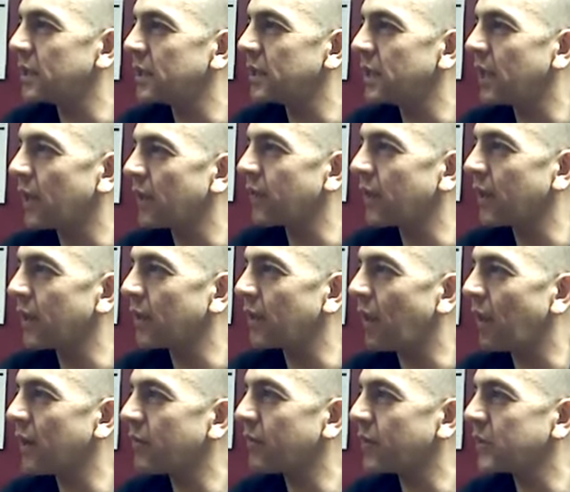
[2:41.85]
And I think a
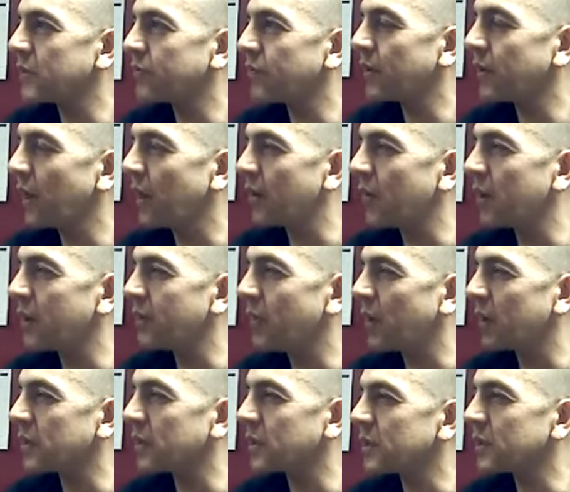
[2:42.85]
lot of us feel that way
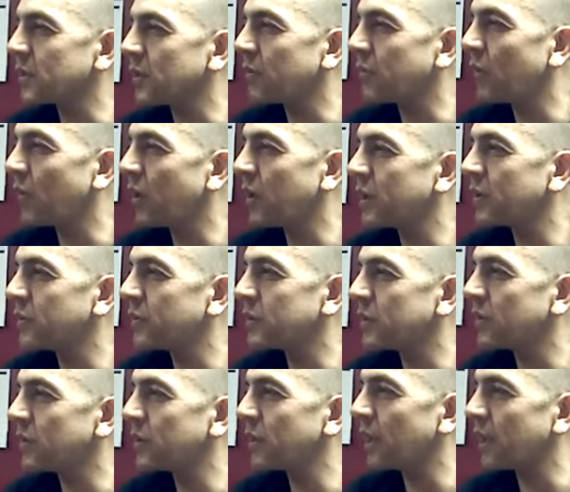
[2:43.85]
about this little boy. He was
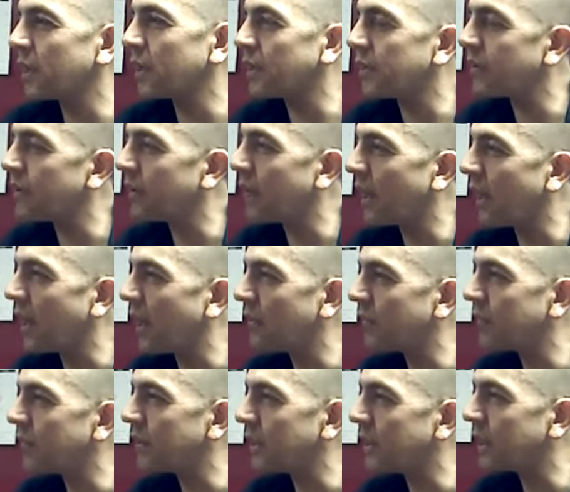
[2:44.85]
only like a year and a
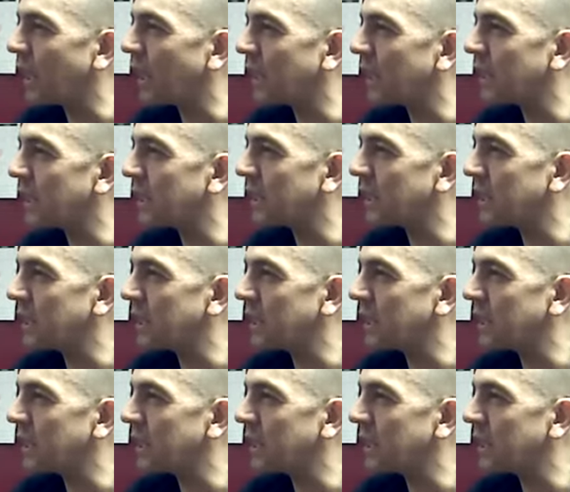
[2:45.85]
half when he died.